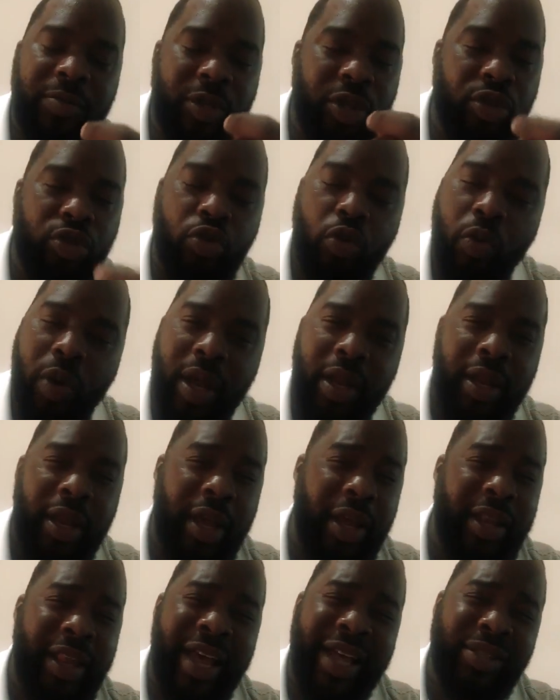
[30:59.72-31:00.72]
is nowhere
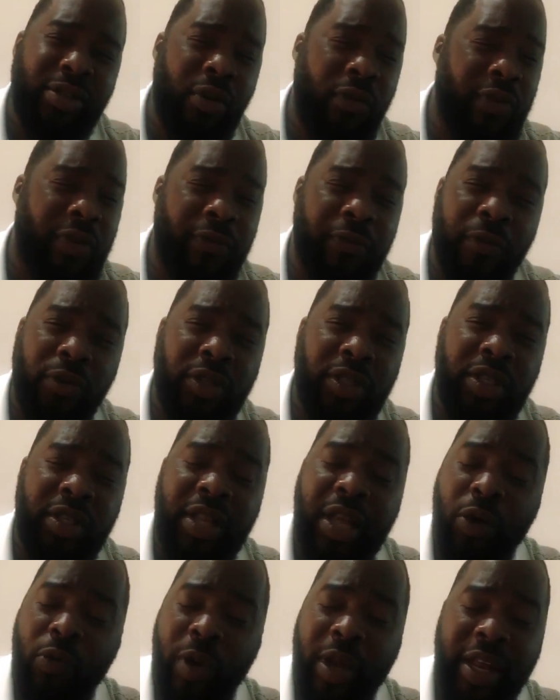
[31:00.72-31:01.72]
near that of a 40,
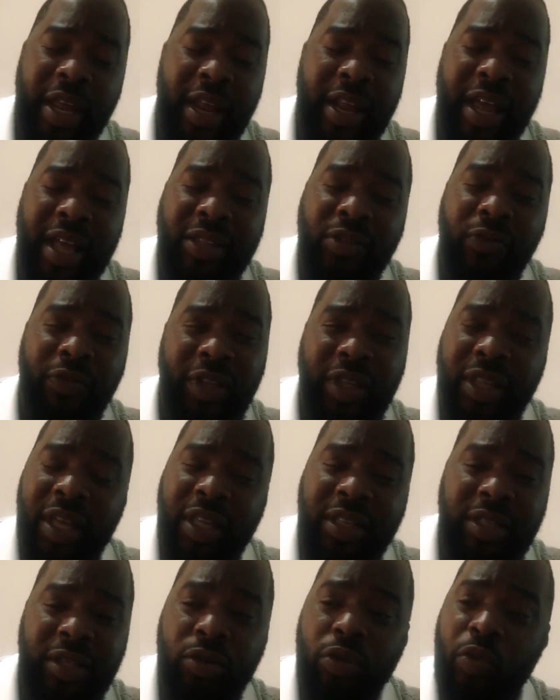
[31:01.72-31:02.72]
nowhere near that of a
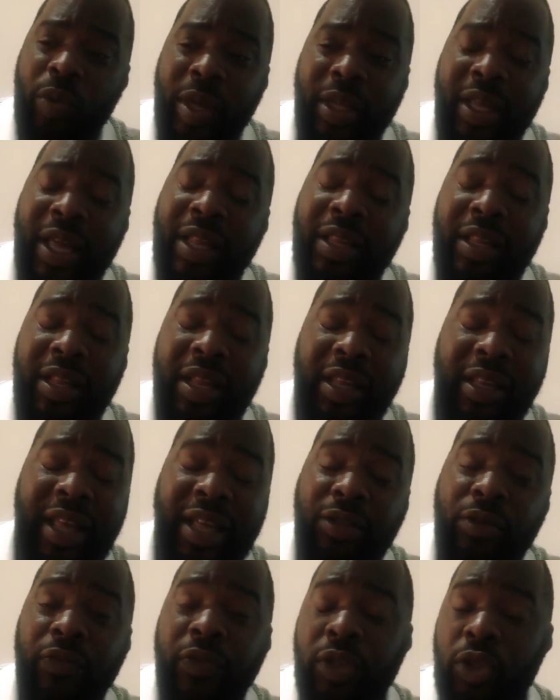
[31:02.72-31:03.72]
30, nowhere near
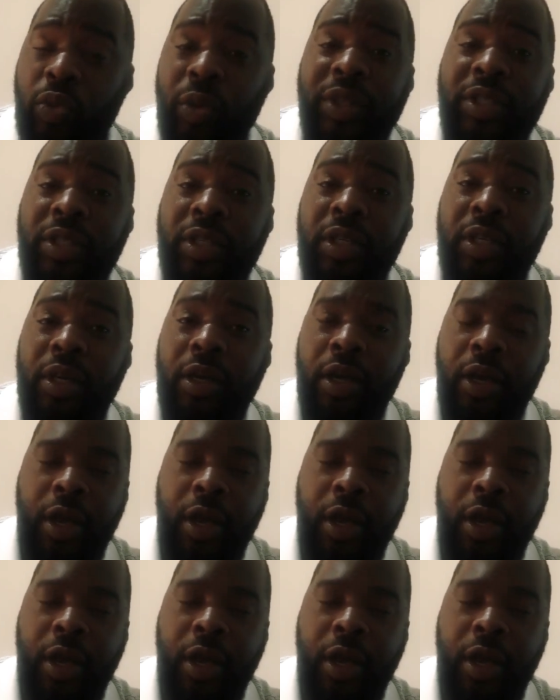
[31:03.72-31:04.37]
that of a 20.